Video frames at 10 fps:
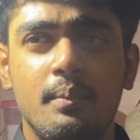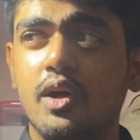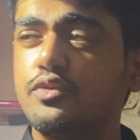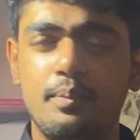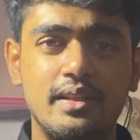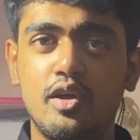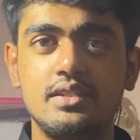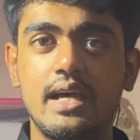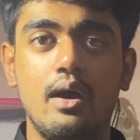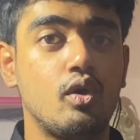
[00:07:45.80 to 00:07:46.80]
Because for
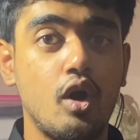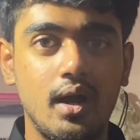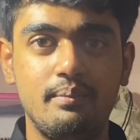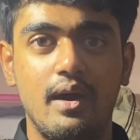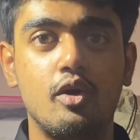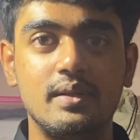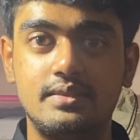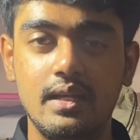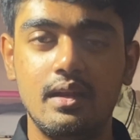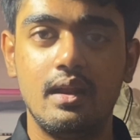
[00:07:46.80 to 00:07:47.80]
pathology, I have got Marrow, but
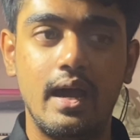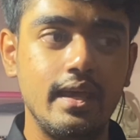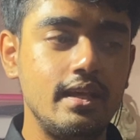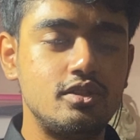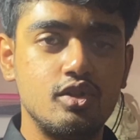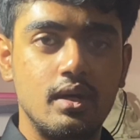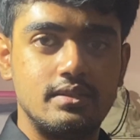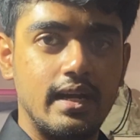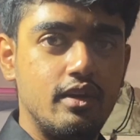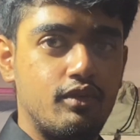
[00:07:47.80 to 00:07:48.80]
still, I
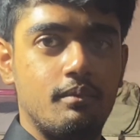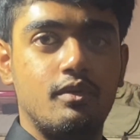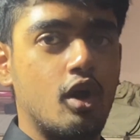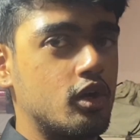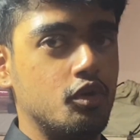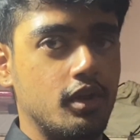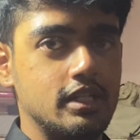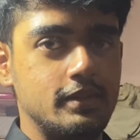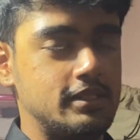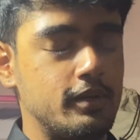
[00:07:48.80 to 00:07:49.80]
studied from dog
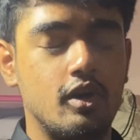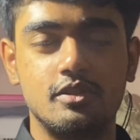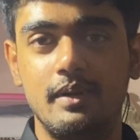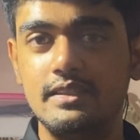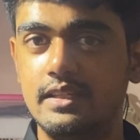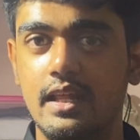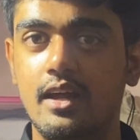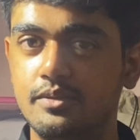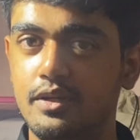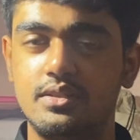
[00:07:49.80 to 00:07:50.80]
tutorials. It's because my senior
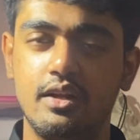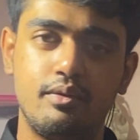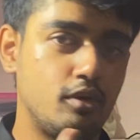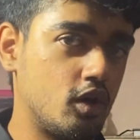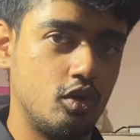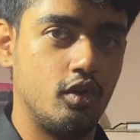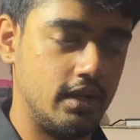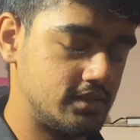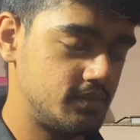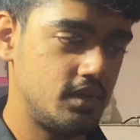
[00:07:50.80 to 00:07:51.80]
asked me to study from dog
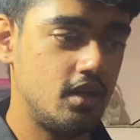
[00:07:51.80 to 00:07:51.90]
tutorials.